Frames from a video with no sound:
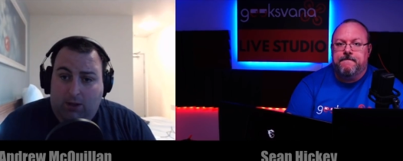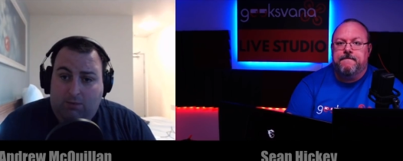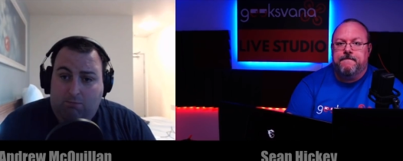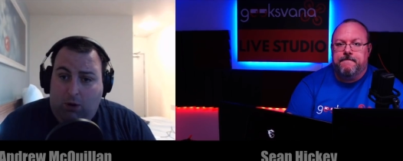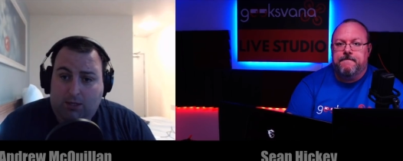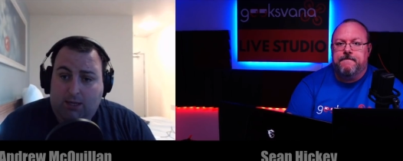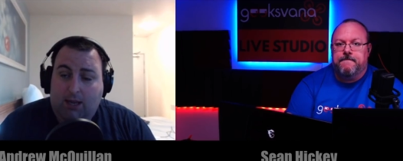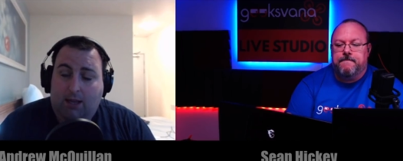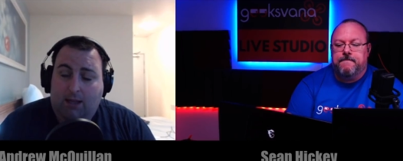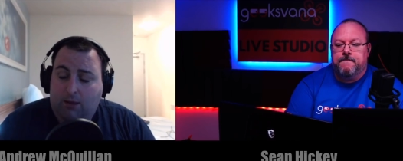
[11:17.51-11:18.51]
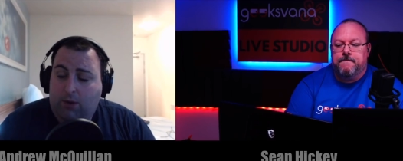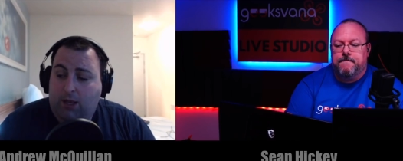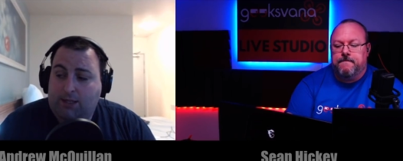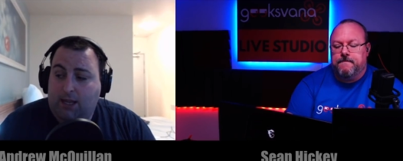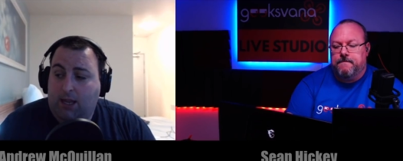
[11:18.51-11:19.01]
Speaker 1: personally, I think we could
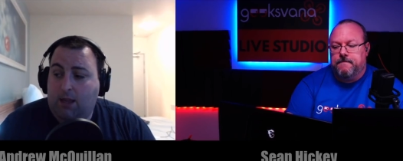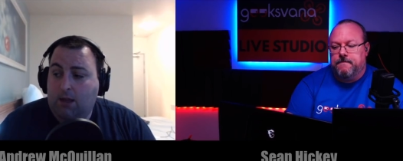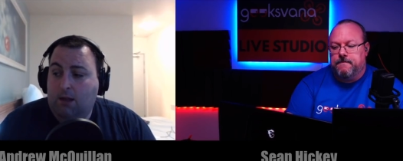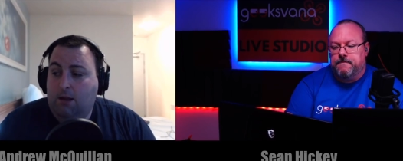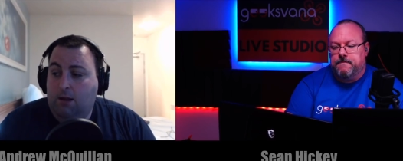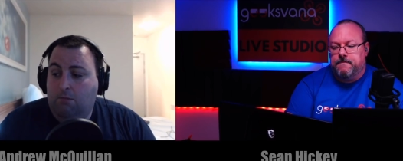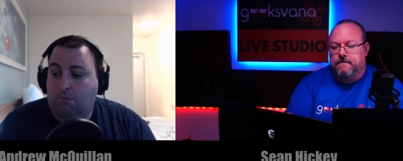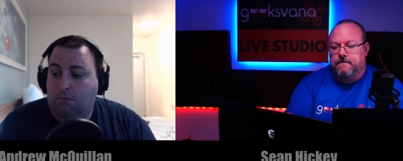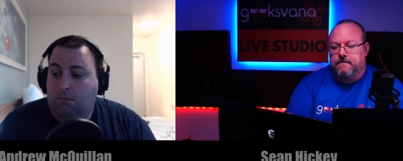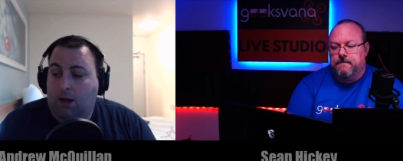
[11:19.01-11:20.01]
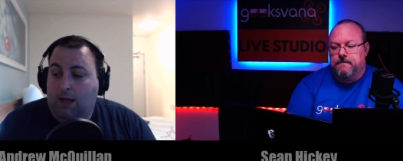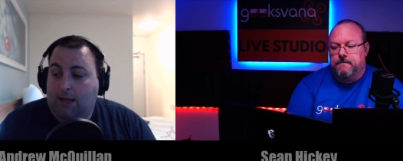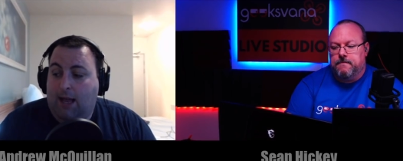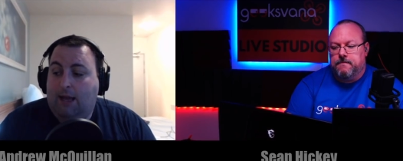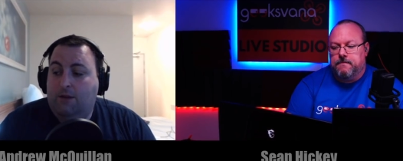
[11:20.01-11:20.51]
see a
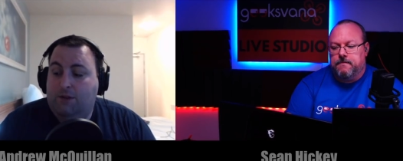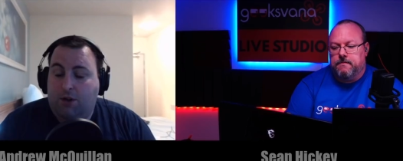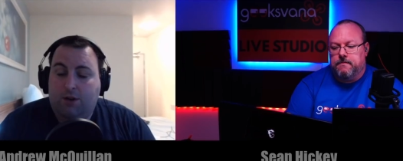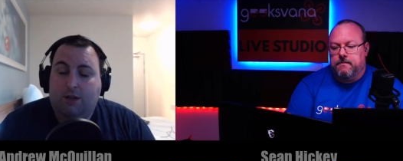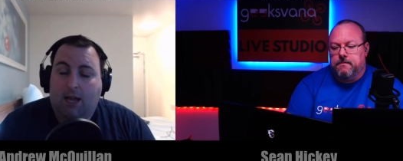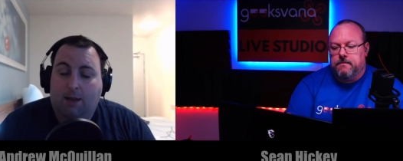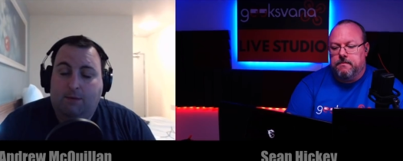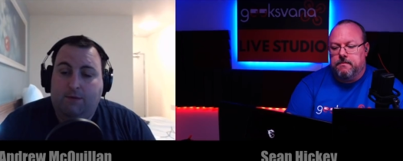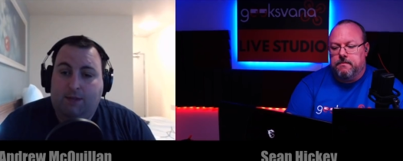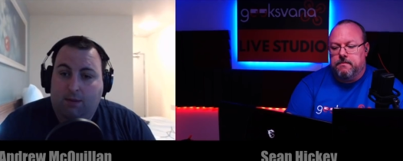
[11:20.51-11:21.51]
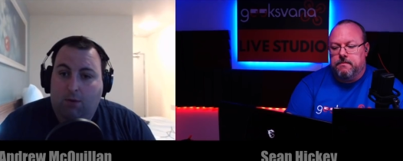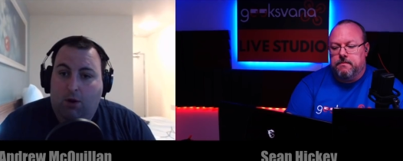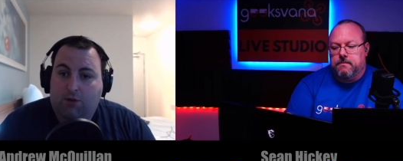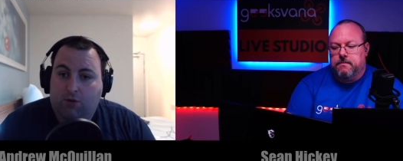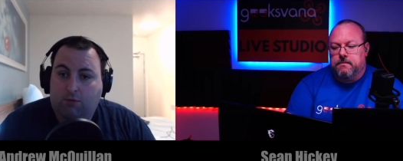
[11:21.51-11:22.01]
lack of certain types of C-mark
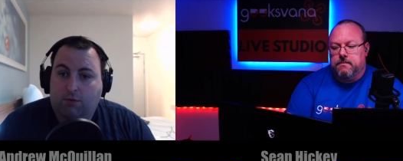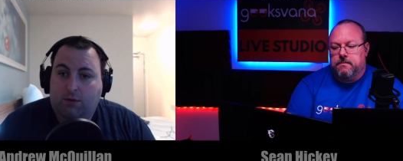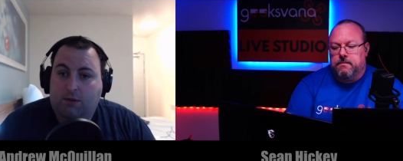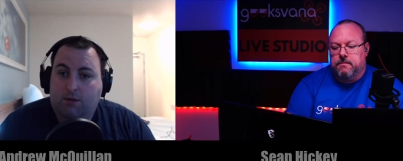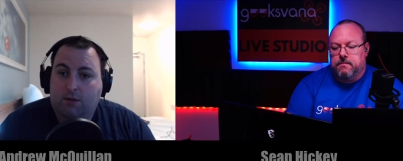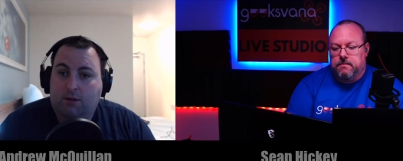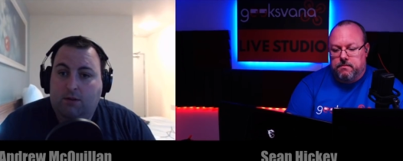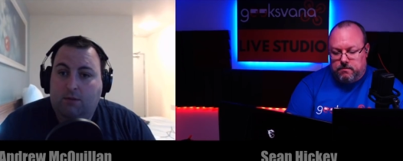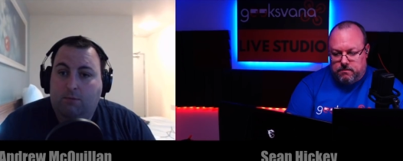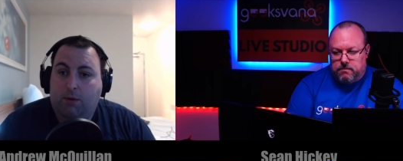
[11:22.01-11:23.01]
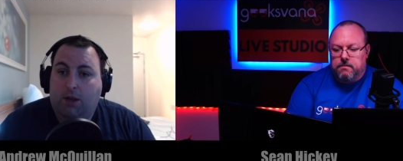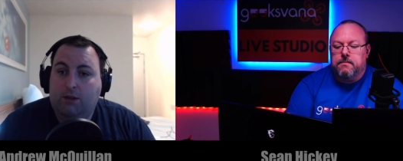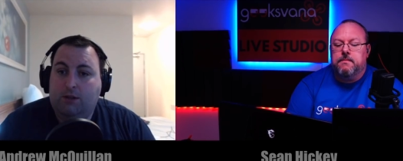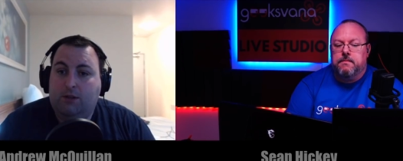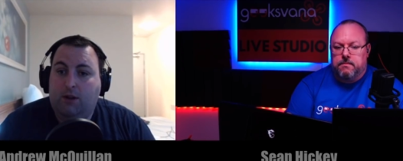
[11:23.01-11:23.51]
drones
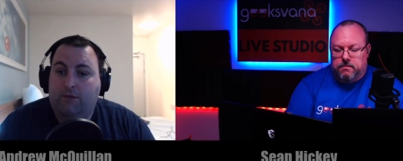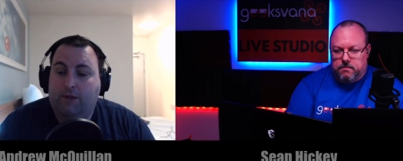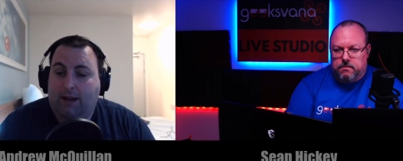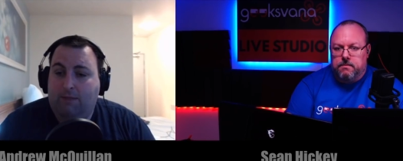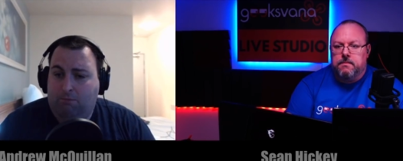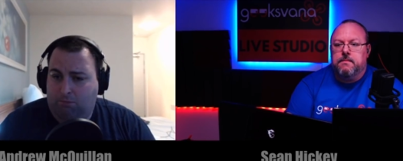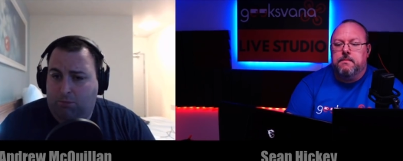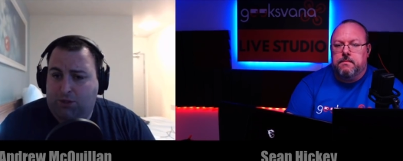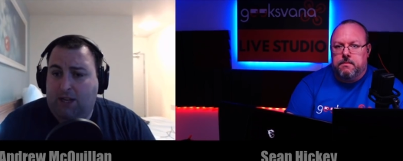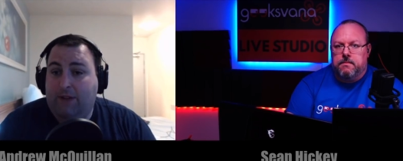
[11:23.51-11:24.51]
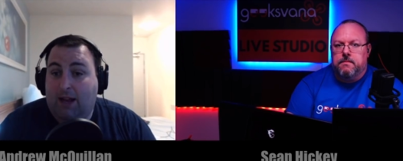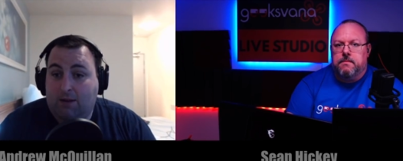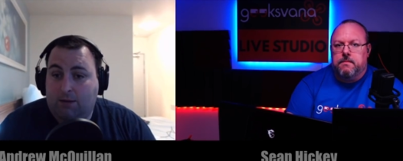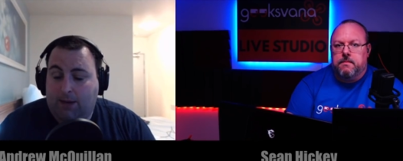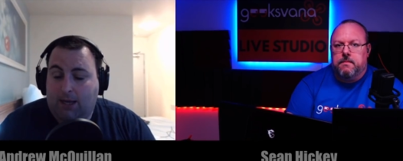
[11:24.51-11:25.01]
because of lack perceived lack of
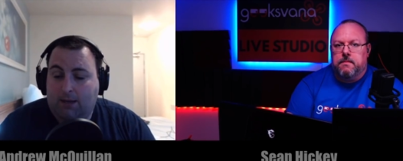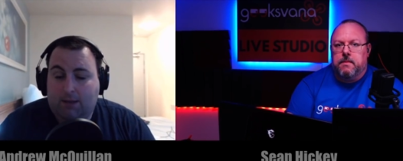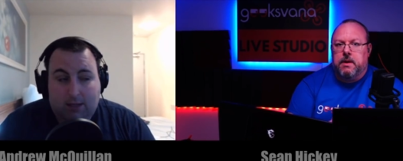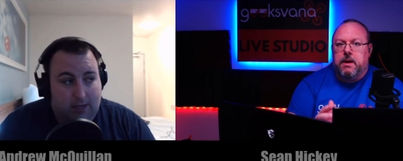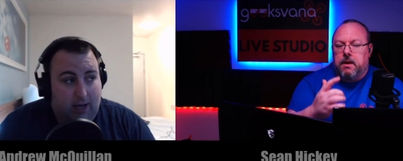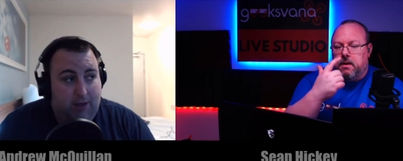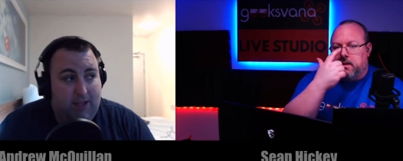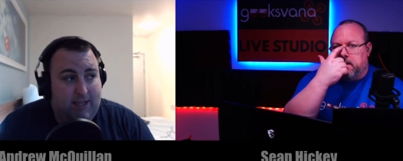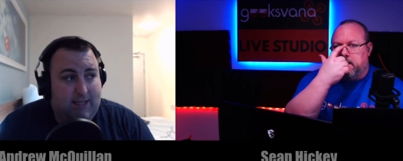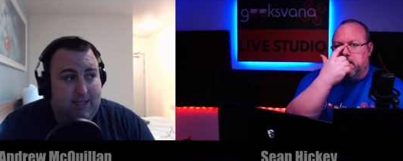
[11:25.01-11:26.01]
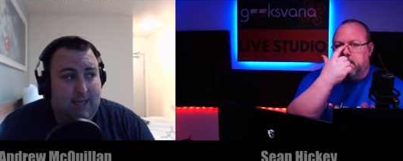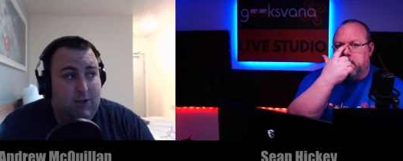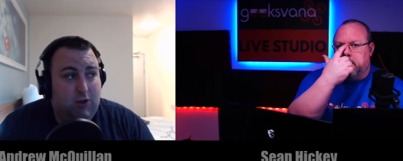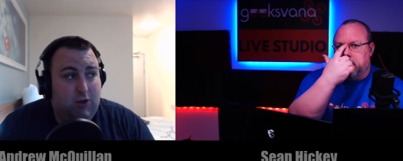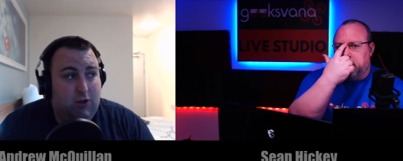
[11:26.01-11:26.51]
demand. I think C
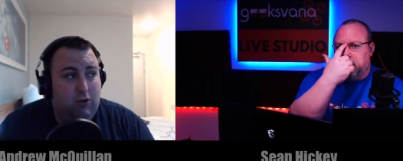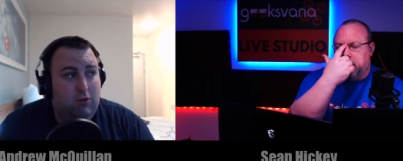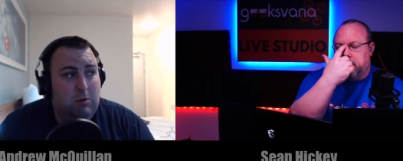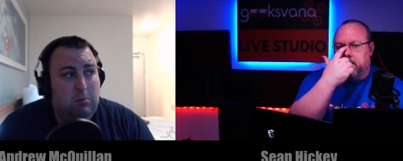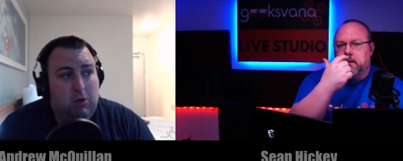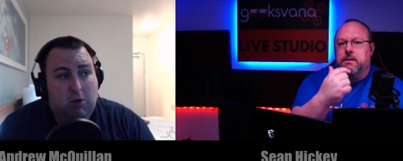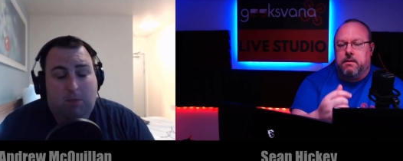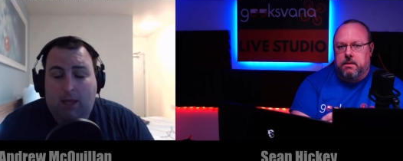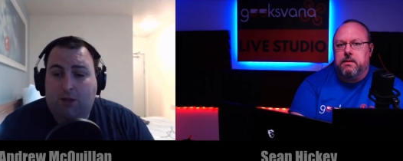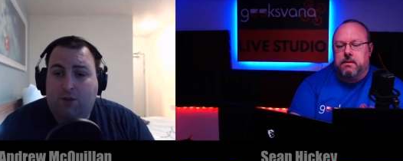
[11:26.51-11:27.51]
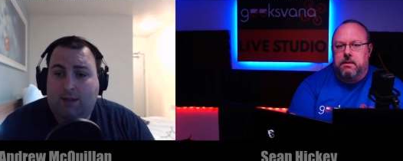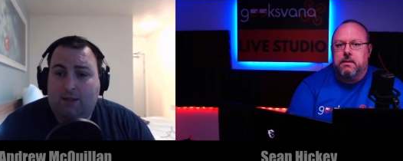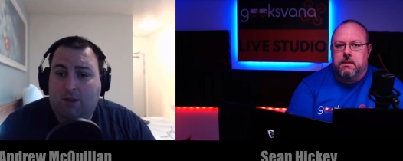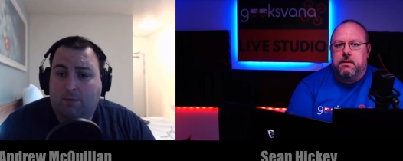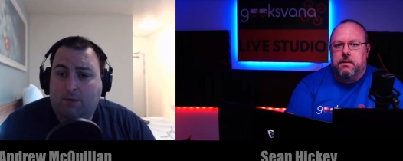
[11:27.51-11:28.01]
two could be interesting in
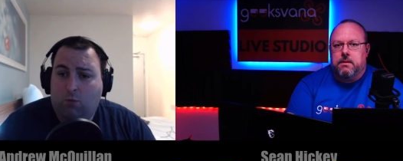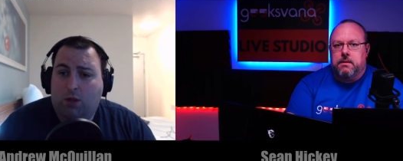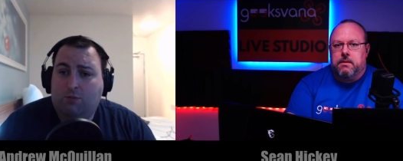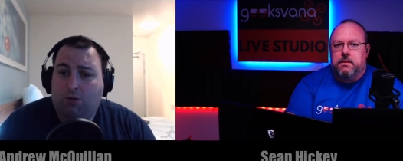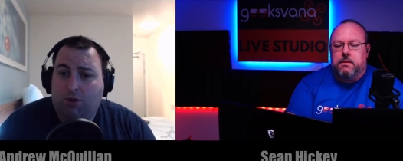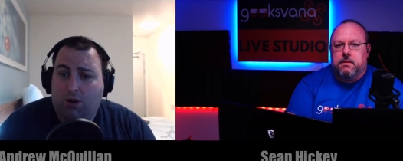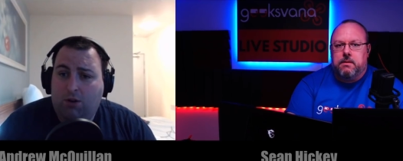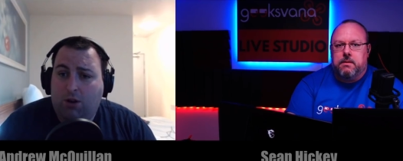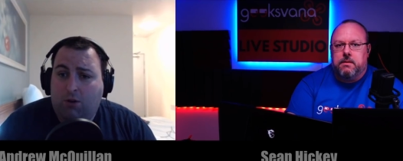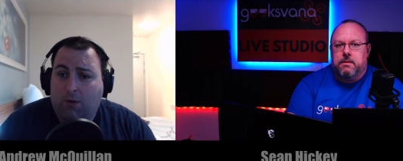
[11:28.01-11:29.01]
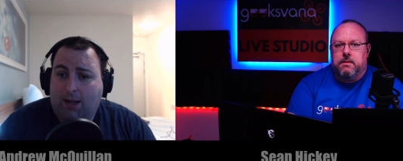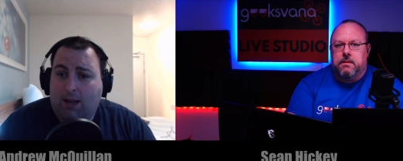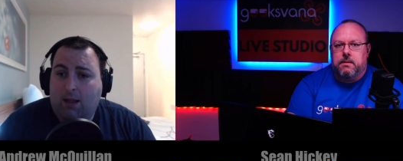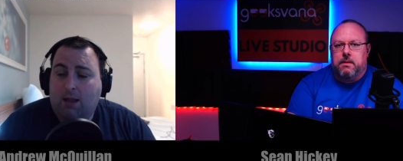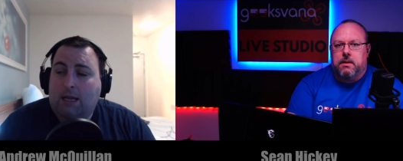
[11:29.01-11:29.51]
terms of what's brought out and how quickly,
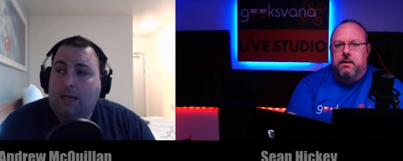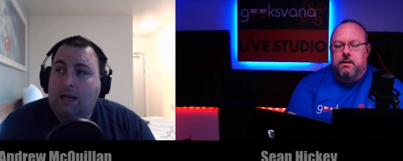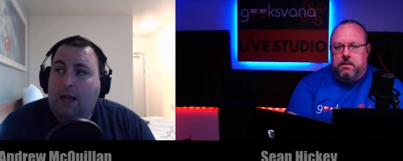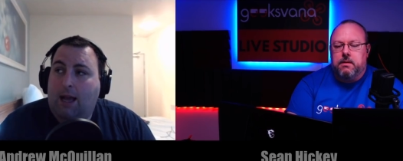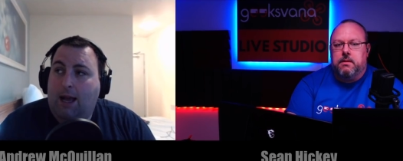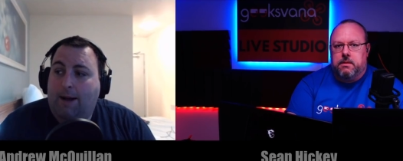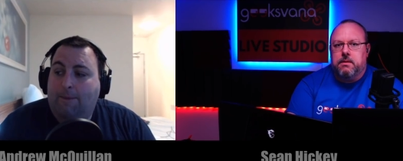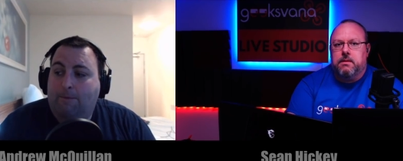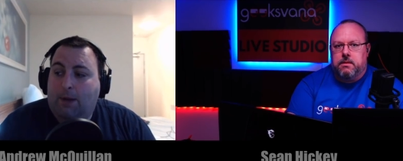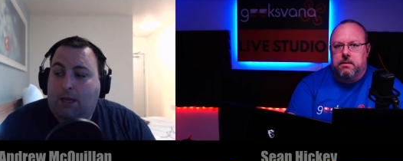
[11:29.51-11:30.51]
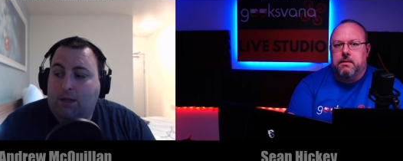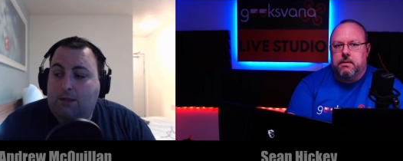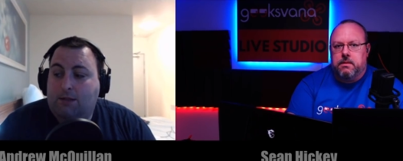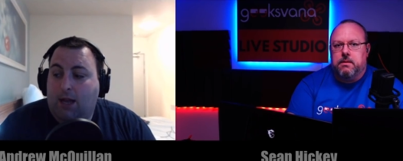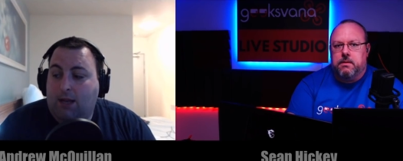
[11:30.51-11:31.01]
um, because
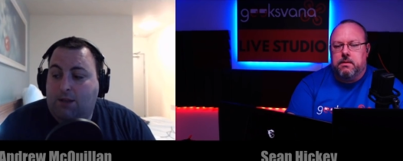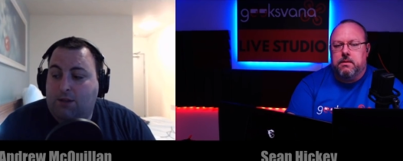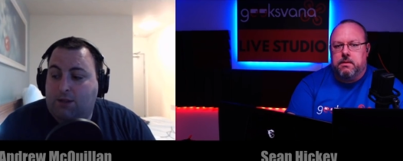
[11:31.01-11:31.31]
I just